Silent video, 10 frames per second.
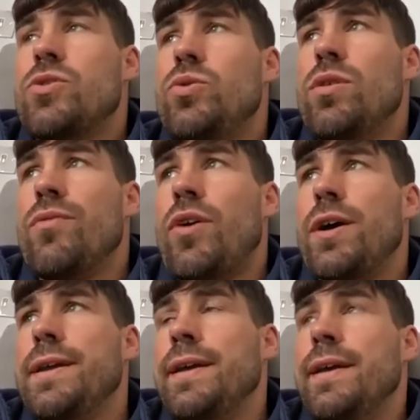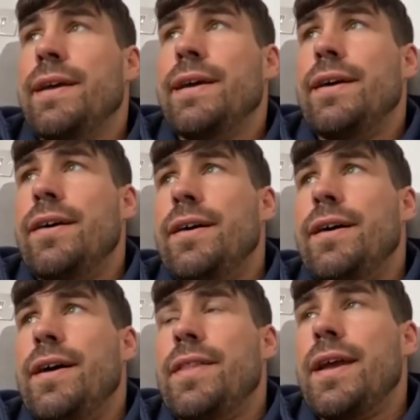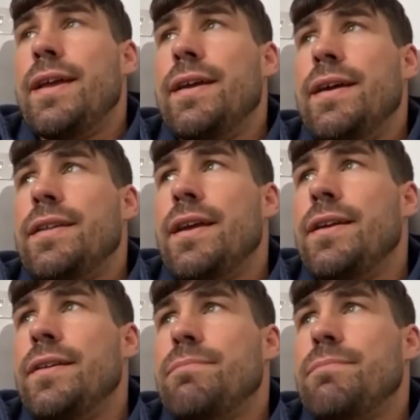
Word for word: to the fight, uh, are they are they